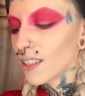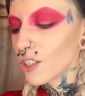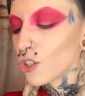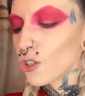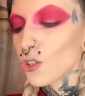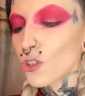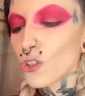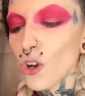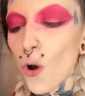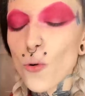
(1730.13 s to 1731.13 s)
It's
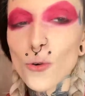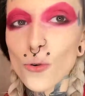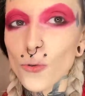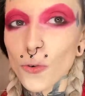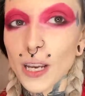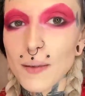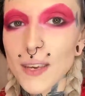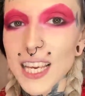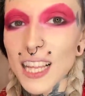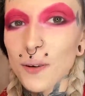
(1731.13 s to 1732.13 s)
so
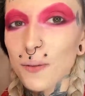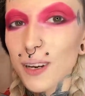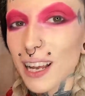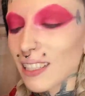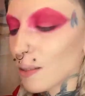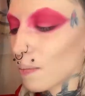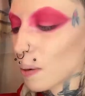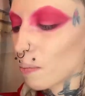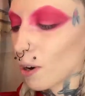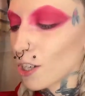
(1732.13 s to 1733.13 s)
creamy. Like when I dip
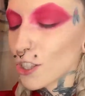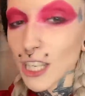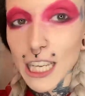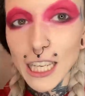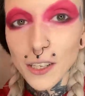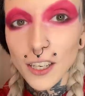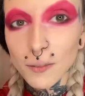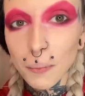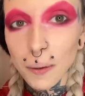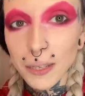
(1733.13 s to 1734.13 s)
my brush in it, you guys
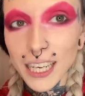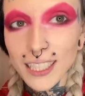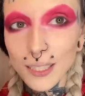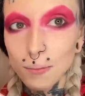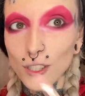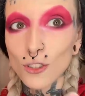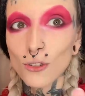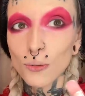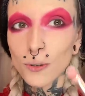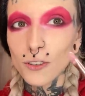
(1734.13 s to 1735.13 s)
probably can't see, but it's
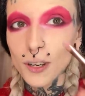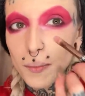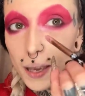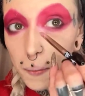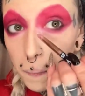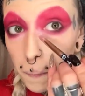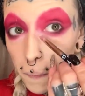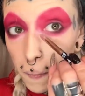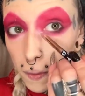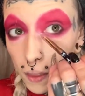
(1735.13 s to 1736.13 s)
super creamy.
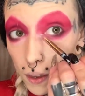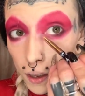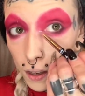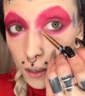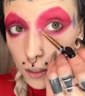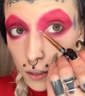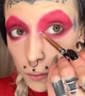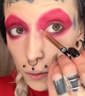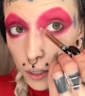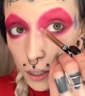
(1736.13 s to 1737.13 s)
So
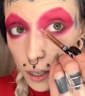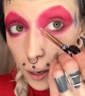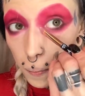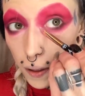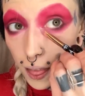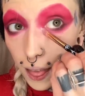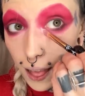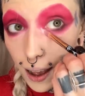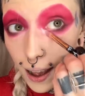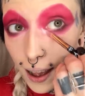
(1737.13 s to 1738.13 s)
we're gonna put
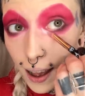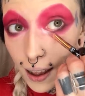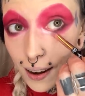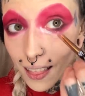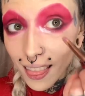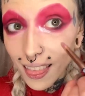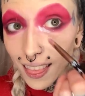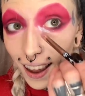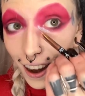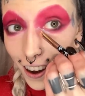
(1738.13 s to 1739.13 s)
that
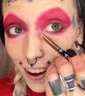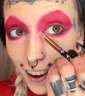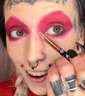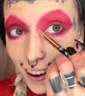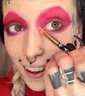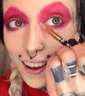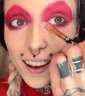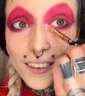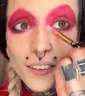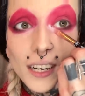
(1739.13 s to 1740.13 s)
there.
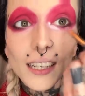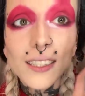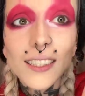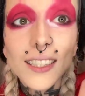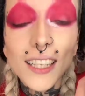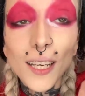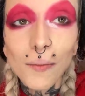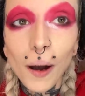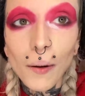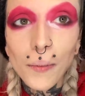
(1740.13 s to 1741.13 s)
And you guys see
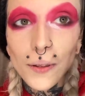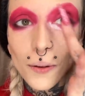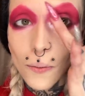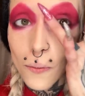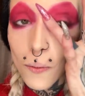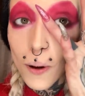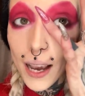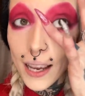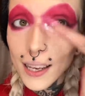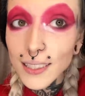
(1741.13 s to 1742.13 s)
why we put the
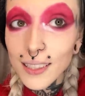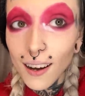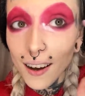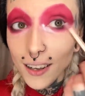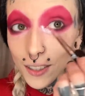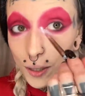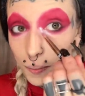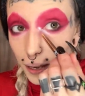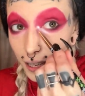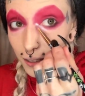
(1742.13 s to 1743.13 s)
white as the
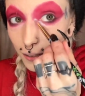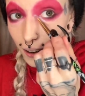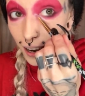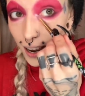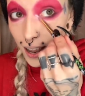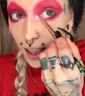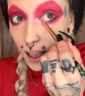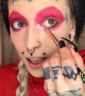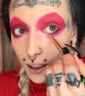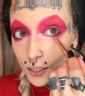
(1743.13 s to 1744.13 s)
underbase, right?
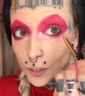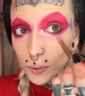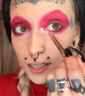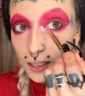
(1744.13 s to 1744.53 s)
So we